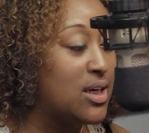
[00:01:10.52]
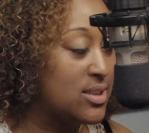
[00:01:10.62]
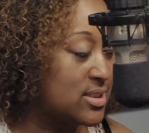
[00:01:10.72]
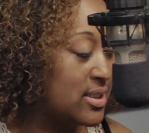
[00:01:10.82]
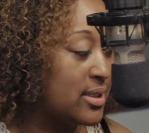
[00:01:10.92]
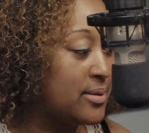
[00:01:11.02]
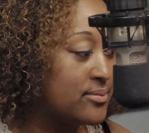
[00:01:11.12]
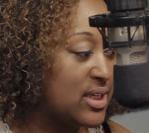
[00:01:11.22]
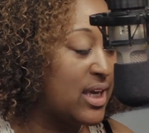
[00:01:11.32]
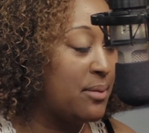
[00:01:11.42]
concept.
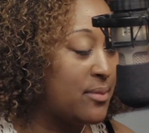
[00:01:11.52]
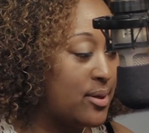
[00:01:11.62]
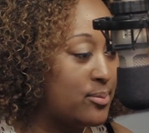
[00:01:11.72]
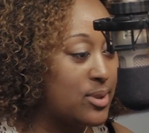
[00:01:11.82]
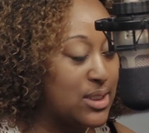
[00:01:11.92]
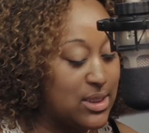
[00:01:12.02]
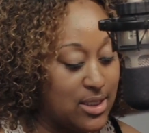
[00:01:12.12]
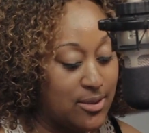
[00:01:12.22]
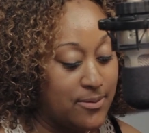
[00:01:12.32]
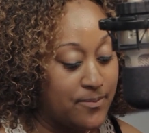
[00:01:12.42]
He came up with
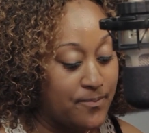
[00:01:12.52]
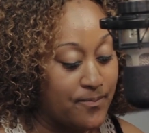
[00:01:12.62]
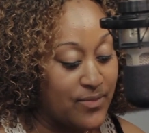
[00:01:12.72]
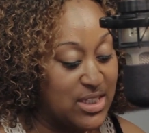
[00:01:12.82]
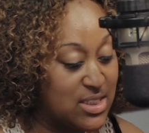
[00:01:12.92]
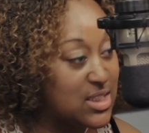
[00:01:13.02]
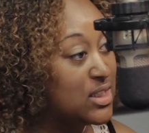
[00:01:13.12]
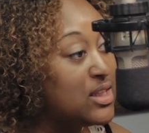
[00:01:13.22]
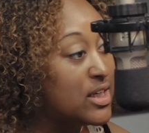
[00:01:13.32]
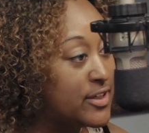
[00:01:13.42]
um, "Still
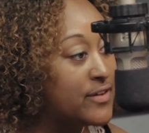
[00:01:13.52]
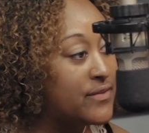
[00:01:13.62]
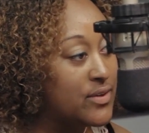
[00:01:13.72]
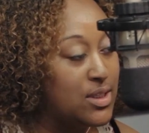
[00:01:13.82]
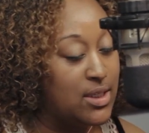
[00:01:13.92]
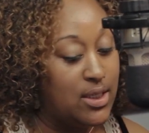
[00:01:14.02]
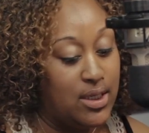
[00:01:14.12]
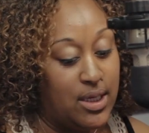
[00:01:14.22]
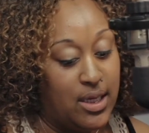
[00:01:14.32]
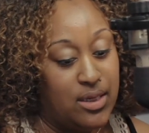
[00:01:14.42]
in Love."
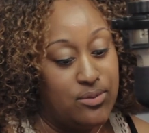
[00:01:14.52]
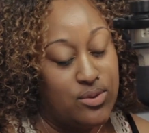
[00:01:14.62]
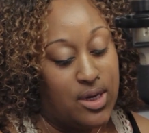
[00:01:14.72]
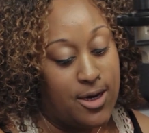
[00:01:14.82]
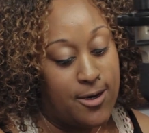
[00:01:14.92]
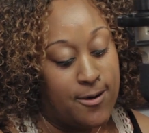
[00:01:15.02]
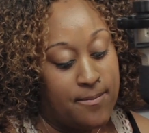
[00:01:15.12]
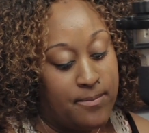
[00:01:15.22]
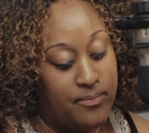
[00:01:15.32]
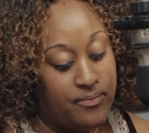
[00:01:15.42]
He
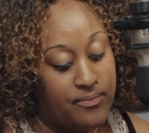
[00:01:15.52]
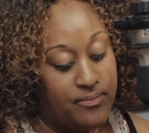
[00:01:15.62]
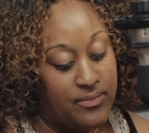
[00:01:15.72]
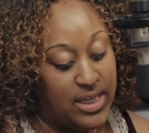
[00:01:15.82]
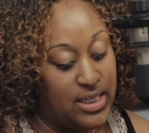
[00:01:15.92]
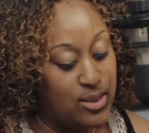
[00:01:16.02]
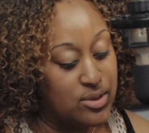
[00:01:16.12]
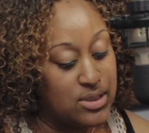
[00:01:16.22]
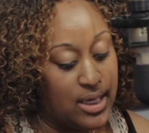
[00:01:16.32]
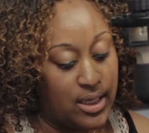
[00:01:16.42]
um, and he
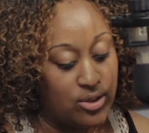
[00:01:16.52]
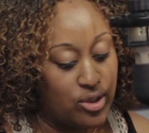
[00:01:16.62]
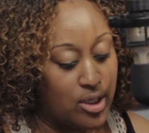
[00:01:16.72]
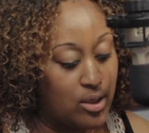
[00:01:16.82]
was saying, you